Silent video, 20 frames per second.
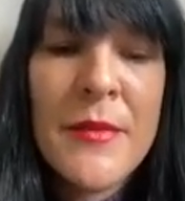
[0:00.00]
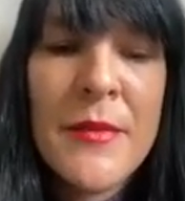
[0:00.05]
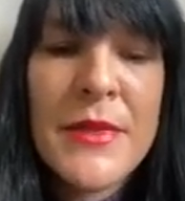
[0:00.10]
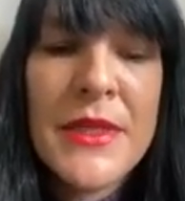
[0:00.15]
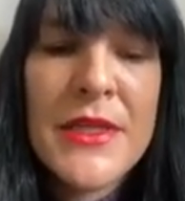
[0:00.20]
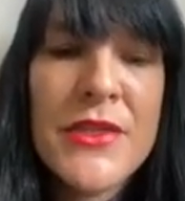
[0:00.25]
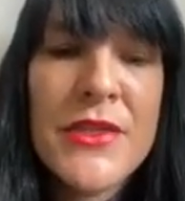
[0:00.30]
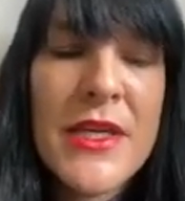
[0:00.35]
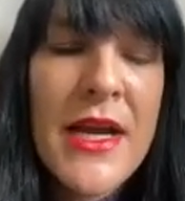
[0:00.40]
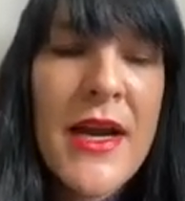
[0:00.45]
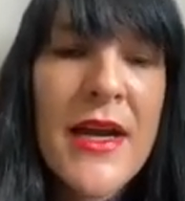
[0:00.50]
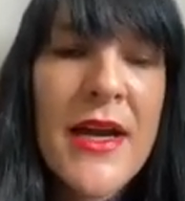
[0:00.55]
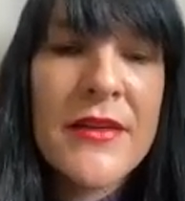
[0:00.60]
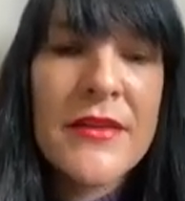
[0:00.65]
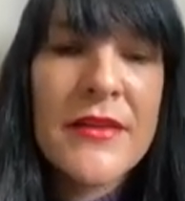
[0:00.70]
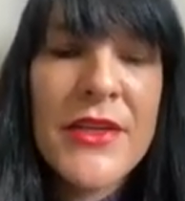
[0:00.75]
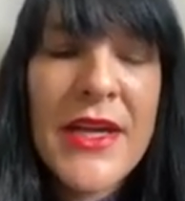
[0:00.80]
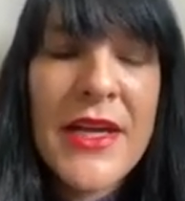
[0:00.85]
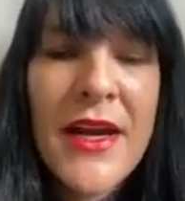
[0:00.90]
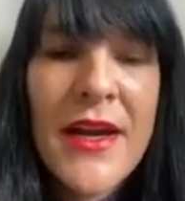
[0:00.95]
because you can't
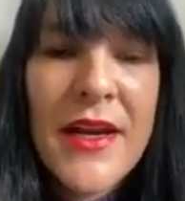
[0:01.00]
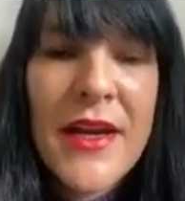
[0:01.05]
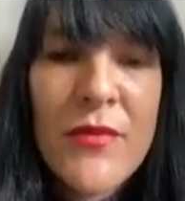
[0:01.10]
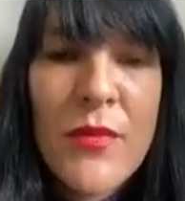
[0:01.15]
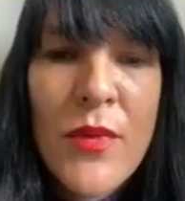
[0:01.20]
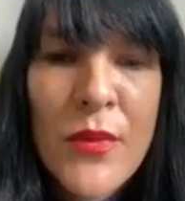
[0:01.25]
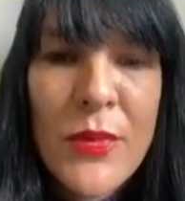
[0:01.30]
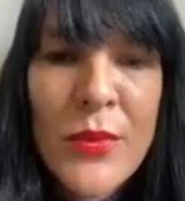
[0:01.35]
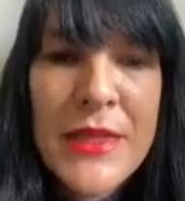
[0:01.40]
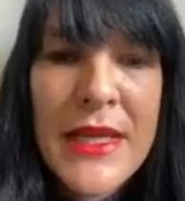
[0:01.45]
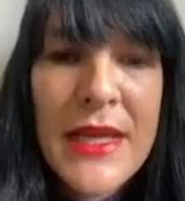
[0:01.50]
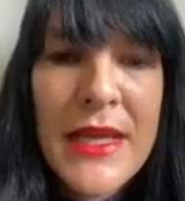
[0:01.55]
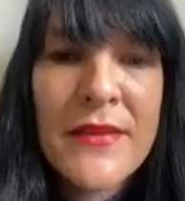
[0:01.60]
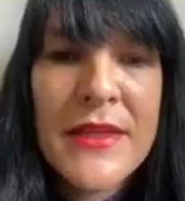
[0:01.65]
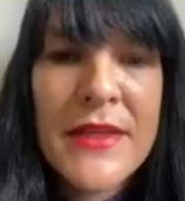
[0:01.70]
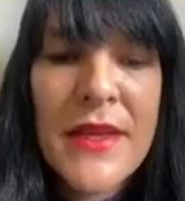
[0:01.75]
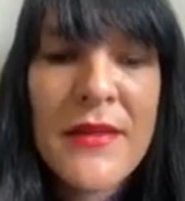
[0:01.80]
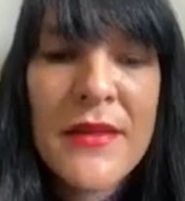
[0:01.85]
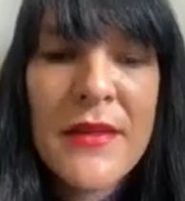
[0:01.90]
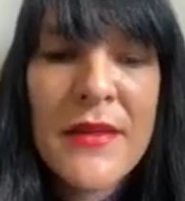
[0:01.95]
have one without
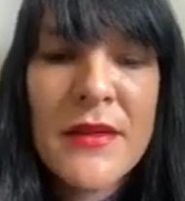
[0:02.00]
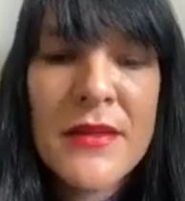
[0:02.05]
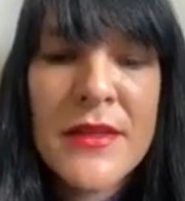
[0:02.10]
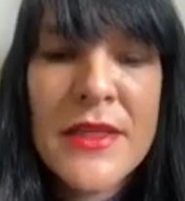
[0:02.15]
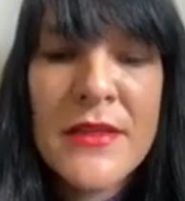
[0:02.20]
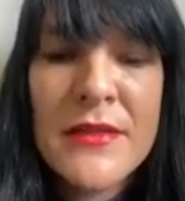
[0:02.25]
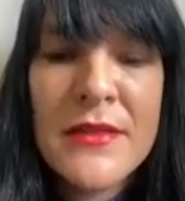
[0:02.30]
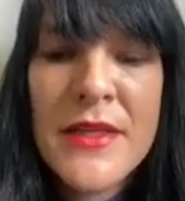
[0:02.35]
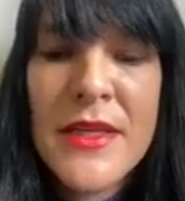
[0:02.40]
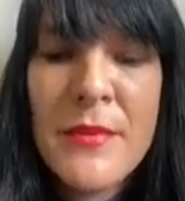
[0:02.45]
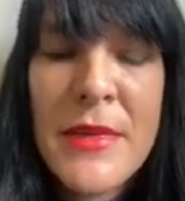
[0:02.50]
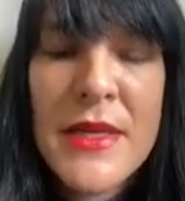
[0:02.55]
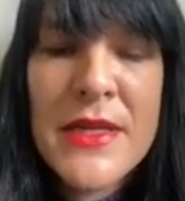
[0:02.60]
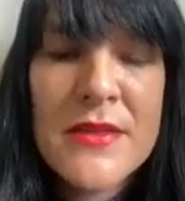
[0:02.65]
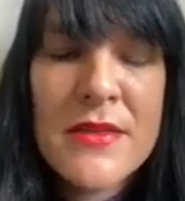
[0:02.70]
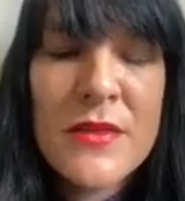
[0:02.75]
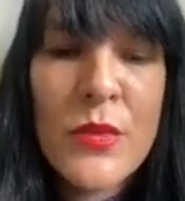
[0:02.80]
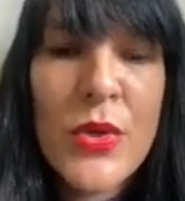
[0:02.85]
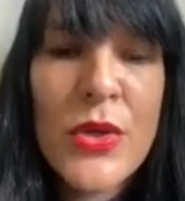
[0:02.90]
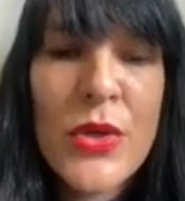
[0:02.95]
the other in
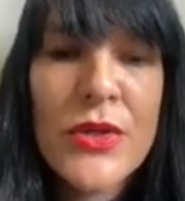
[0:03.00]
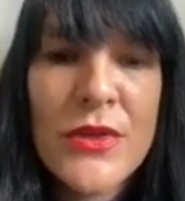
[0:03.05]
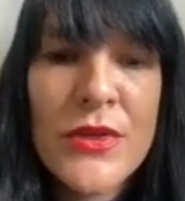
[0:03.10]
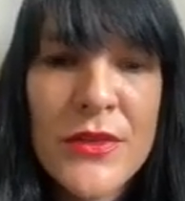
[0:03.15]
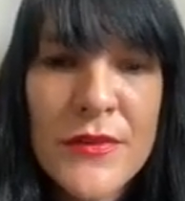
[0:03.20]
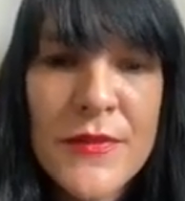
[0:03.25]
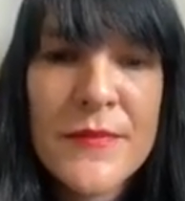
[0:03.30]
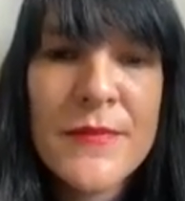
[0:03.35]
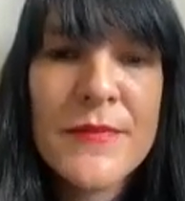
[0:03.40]
medicine work.